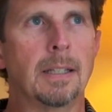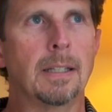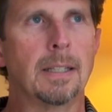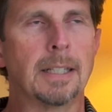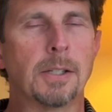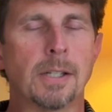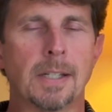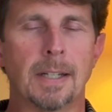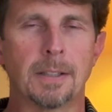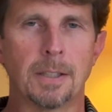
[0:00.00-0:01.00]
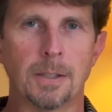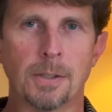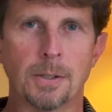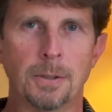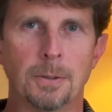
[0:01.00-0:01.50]
And I just sat there
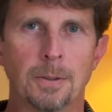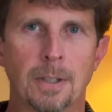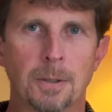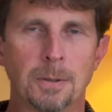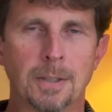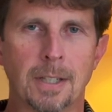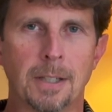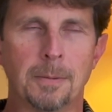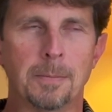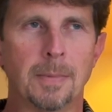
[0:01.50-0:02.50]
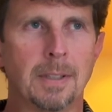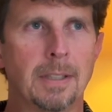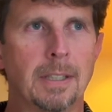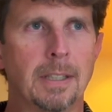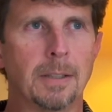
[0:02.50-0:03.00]
and stewed the whole time.
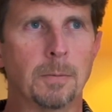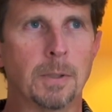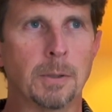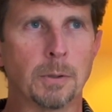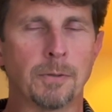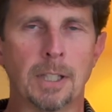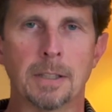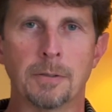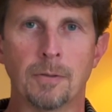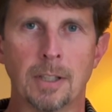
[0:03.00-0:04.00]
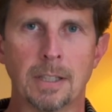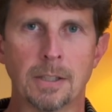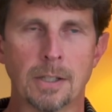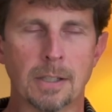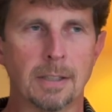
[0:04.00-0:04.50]
And when he was finally
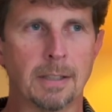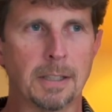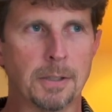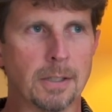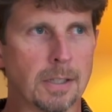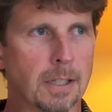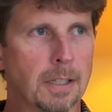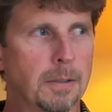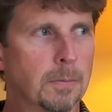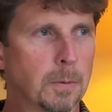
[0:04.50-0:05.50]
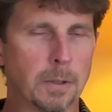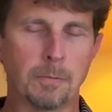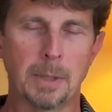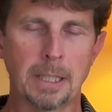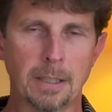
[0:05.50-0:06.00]
finished, I just said, well,
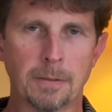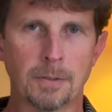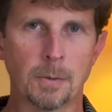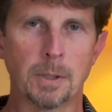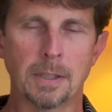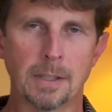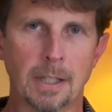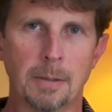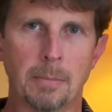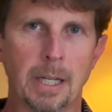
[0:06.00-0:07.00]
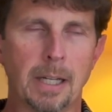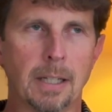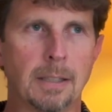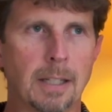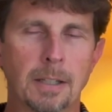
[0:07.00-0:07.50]
if my golf swing is that
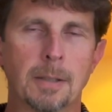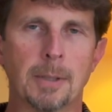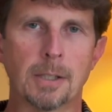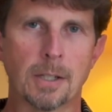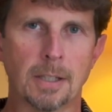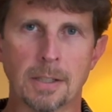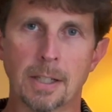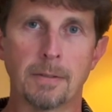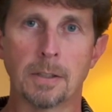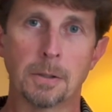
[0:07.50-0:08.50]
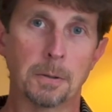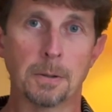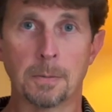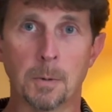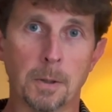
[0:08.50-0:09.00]
bad, how come I shot 72
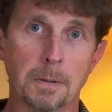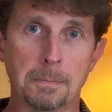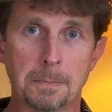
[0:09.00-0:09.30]
this morning?